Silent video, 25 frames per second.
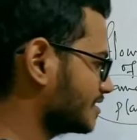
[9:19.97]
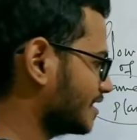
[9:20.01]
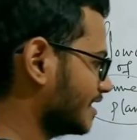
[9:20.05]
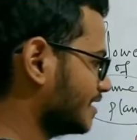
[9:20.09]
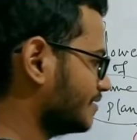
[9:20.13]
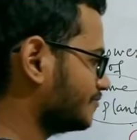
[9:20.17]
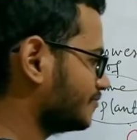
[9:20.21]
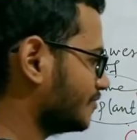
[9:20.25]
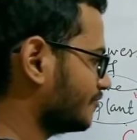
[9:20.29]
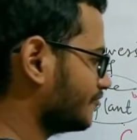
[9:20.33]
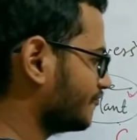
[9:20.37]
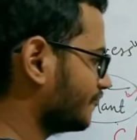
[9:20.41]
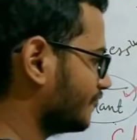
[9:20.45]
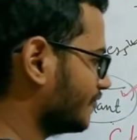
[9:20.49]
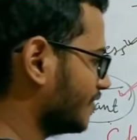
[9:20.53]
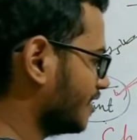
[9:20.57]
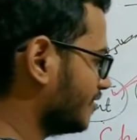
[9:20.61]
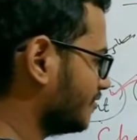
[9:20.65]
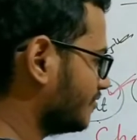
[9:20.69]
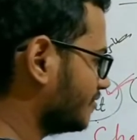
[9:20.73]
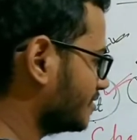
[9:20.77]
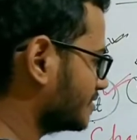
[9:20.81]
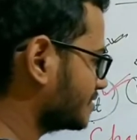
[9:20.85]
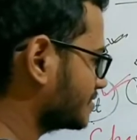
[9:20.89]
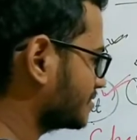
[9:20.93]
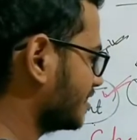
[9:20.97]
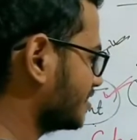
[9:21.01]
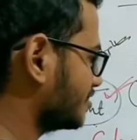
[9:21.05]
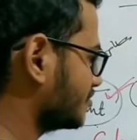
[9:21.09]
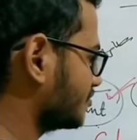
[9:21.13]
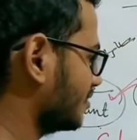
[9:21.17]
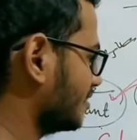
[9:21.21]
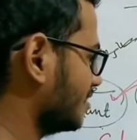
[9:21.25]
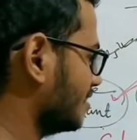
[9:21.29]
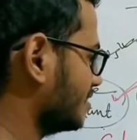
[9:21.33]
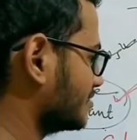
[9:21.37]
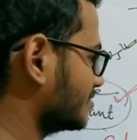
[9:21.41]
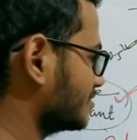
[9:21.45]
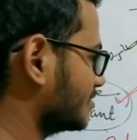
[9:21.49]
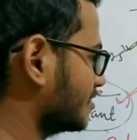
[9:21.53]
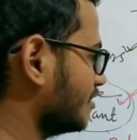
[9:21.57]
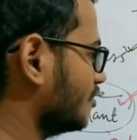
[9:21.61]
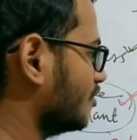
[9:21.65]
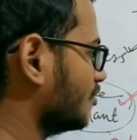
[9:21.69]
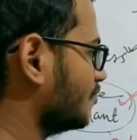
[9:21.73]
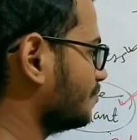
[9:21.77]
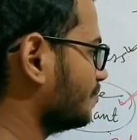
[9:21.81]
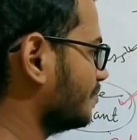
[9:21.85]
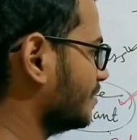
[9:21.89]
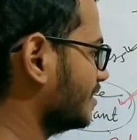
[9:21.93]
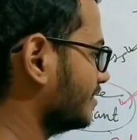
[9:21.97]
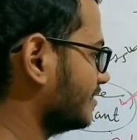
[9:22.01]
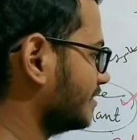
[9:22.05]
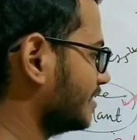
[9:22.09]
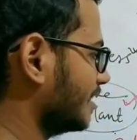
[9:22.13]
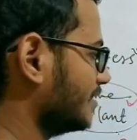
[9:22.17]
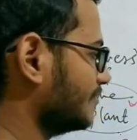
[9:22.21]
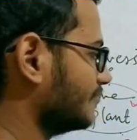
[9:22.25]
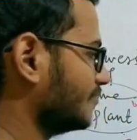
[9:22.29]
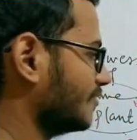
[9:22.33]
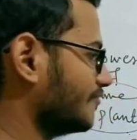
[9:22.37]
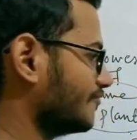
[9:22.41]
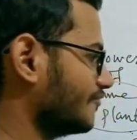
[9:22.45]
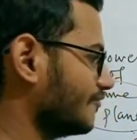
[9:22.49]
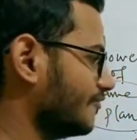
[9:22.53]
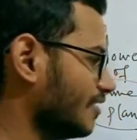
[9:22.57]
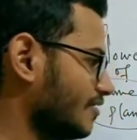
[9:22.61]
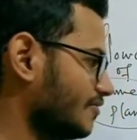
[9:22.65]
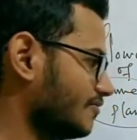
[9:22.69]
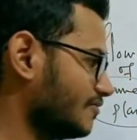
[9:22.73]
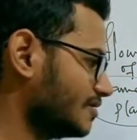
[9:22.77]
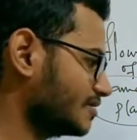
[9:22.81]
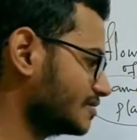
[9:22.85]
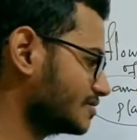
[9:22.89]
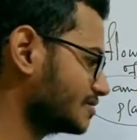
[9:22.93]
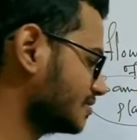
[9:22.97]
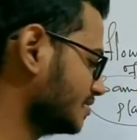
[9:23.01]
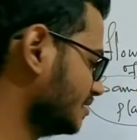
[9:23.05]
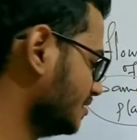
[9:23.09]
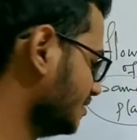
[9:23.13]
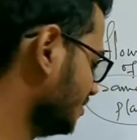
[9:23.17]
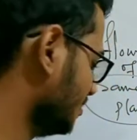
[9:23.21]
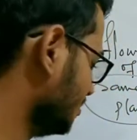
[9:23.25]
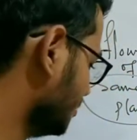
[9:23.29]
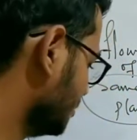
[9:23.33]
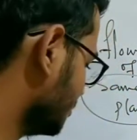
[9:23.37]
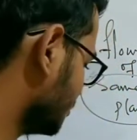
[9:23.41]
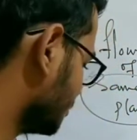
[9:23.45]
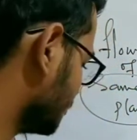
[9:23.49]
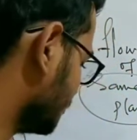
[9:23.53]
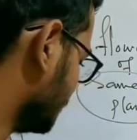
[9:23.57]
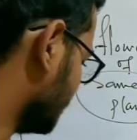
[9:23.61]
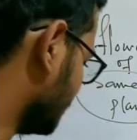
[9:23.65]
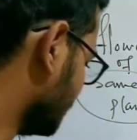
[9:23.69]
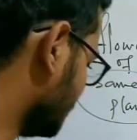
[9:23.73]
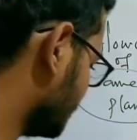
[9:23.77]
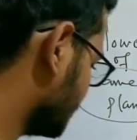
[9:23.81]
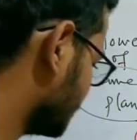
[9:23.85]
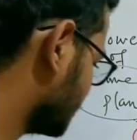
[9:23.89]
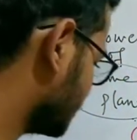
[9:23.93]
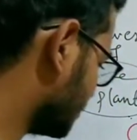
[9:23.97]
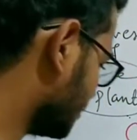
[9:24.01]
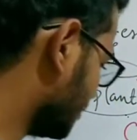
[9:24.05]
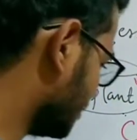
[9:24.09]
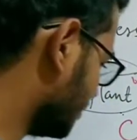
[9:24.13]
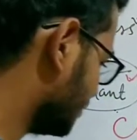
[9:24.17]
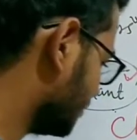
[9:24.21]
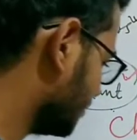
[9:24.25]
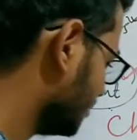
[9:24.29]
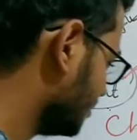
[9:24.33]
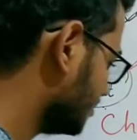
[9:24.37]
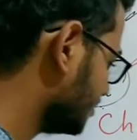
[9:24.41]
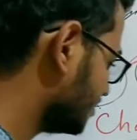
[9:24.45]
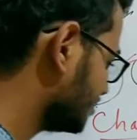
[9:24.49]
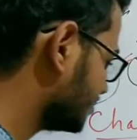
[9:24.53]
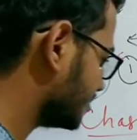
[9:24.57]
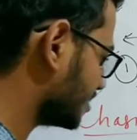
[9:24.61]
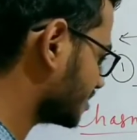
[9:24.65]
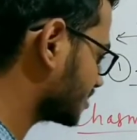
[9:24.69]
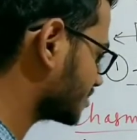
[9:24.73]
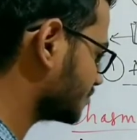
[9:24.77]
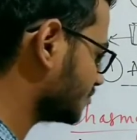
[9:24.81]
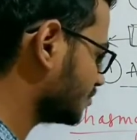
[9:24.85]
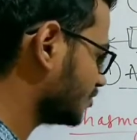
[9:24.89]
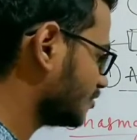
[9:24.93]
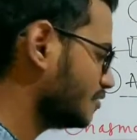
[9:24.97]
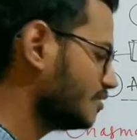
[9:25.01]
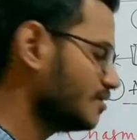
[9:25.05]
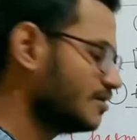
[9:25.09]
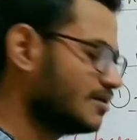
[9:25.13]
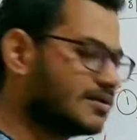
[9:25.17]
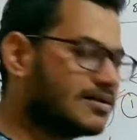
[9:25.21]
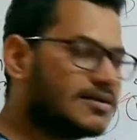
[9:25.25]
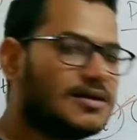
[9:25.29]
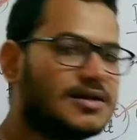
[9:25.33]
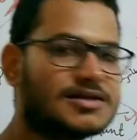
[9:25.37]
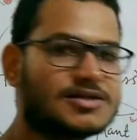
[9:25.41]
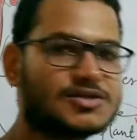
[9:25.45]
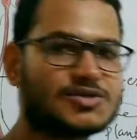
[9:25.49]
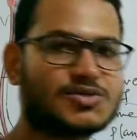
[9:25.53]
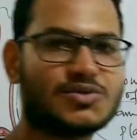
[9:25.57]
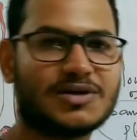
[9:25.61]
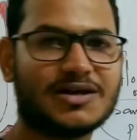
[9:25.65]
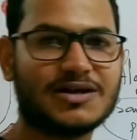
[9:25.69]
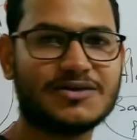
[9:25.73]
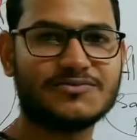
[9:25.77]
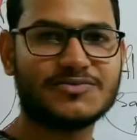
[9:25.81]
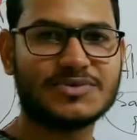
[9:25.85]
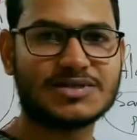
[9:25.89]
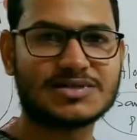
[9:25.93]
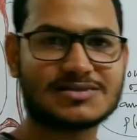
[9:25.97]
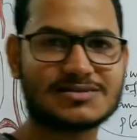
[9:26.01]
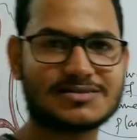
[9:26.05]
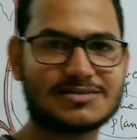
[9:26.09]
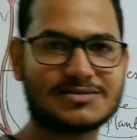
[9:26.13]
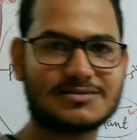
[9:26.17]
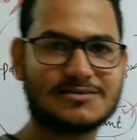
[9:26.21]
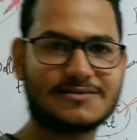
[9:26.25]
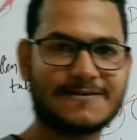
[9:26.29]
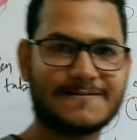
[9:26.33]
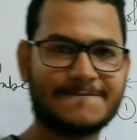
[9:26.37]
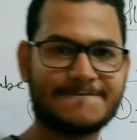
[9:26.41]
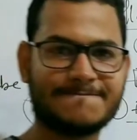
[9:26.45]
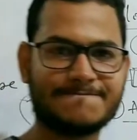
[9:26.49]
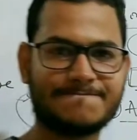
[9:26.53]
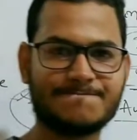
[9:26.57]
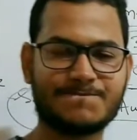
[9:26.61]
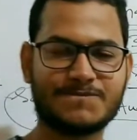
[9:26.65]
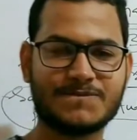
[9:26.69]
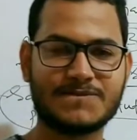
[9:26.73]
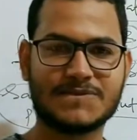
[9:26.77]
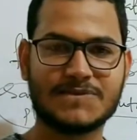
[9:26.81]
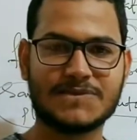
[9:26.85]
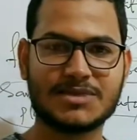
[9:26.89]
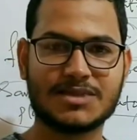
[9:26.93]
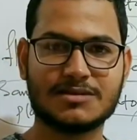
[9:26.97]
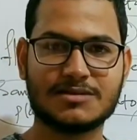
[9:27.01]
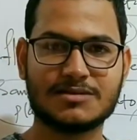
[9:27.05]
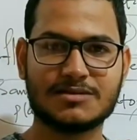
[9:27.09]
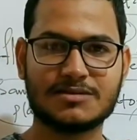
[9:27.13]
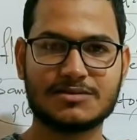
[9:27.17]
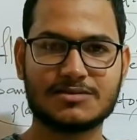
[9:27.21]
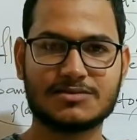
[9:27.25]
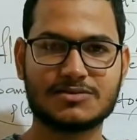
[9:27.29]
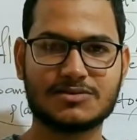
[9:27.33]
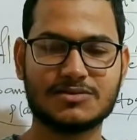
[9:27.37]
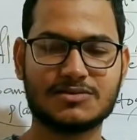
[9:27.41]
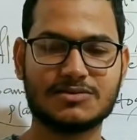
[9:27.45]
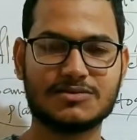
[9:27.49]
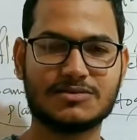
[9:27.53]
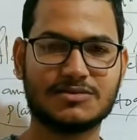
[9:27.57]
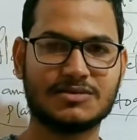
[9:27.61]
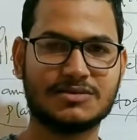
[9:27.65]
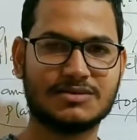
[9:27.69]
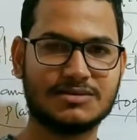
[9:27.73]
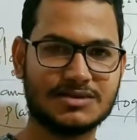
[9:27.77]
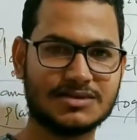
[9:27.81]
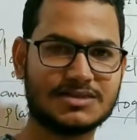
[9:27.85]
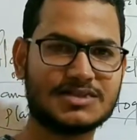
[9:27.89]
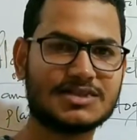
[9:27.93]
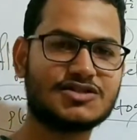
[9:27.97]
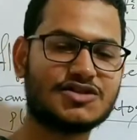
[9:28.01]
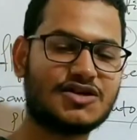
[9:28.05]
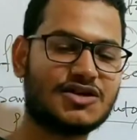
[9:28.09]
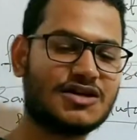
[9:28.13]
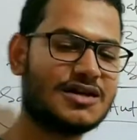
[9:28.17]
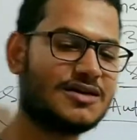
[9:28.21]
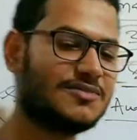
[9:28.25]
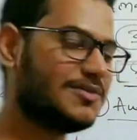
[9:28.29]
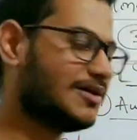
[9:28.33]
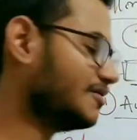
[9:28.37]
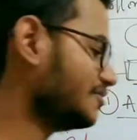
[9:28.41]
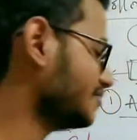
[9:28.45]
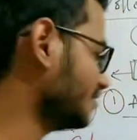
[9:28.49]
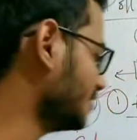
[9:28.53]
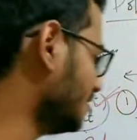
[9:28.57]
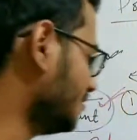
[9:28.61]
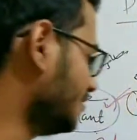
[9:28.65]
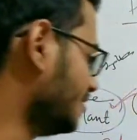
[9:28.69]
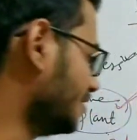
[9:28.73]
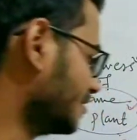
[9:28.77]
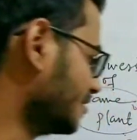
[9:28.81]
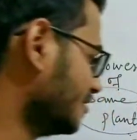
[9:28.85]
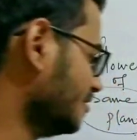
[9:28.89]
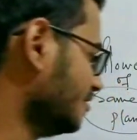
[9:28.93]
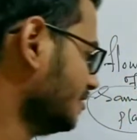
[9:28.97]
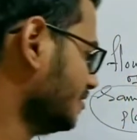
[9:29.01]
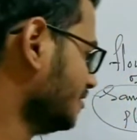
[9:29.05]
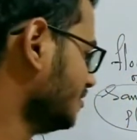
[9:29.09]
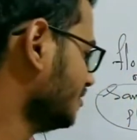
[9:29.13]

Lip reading: type of flowers as well as the open type of flowers. So it is called chesmocleistogamous. So this is all about our